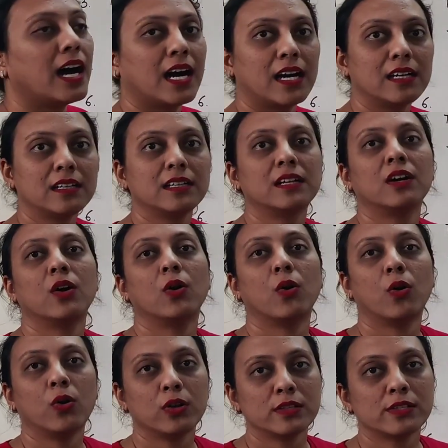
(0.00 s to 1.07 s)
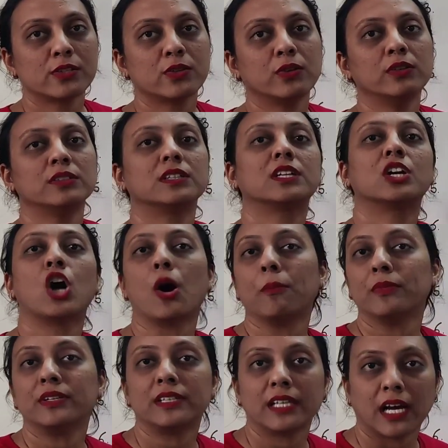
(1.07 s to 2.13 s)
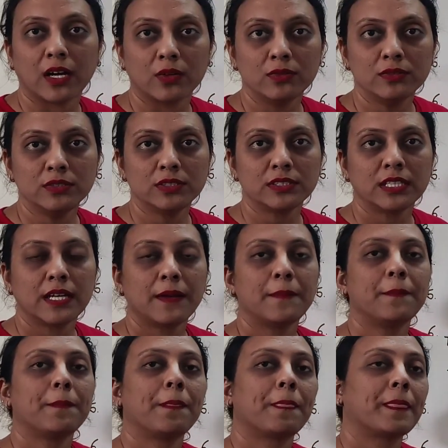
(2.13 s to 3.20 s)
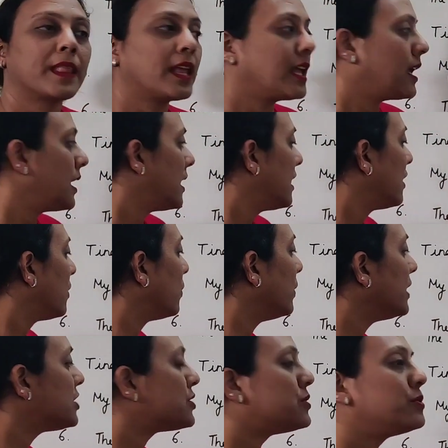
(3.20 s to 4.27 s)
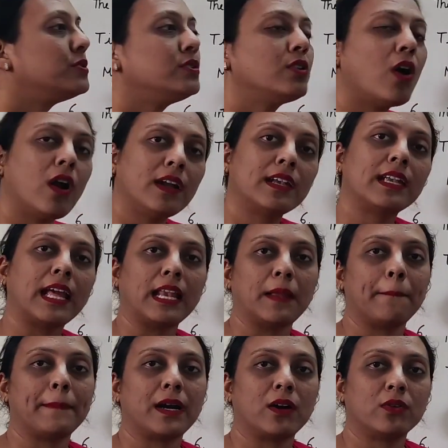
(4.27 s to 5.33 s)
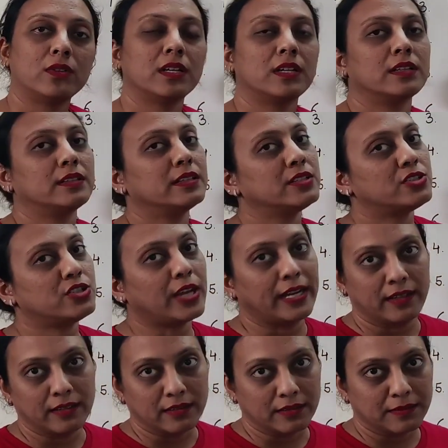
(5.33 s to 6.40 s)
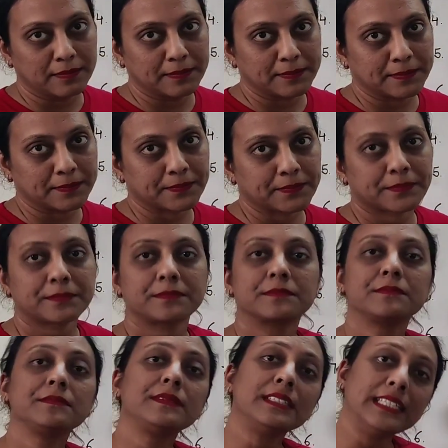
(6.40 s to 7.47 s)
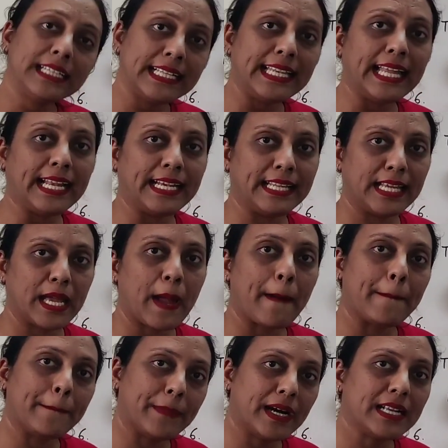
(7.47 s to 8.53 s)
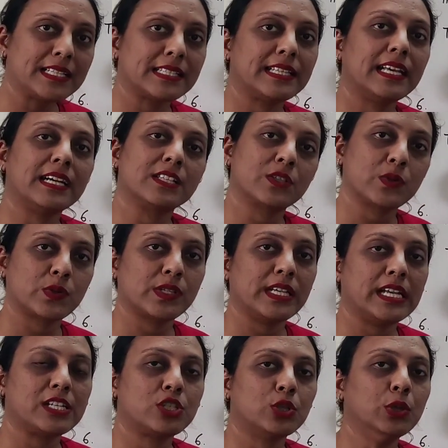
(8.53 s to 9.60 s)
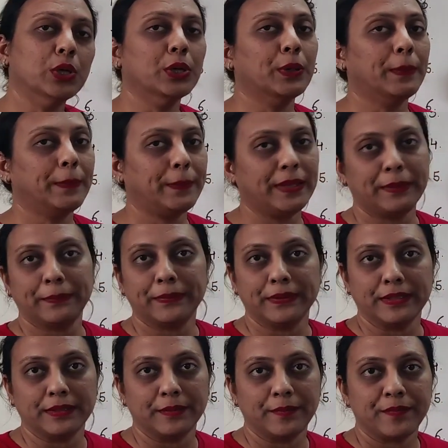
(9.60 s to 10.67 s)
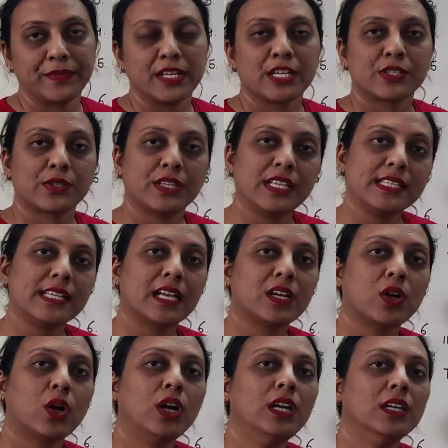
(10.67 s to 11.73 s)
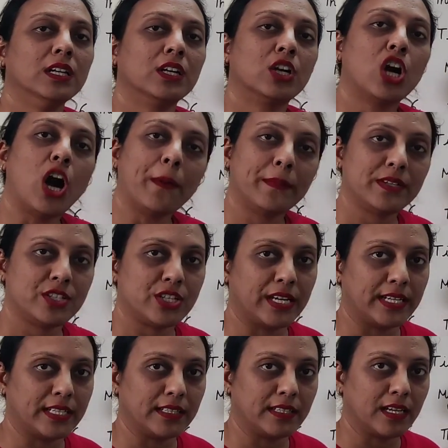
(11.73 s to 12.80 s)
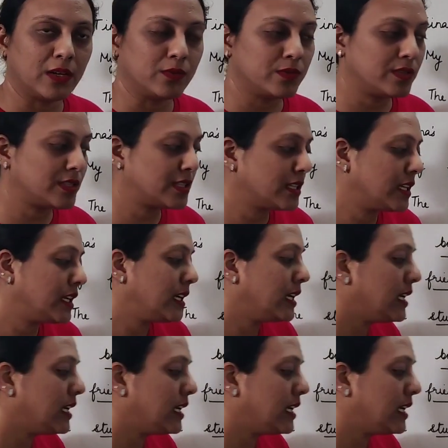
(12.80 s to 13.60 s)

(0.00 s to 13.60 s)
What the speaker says: are also the common nouns which do not tell about the gender clearly, but they associate to people. So these are called common gender nouns.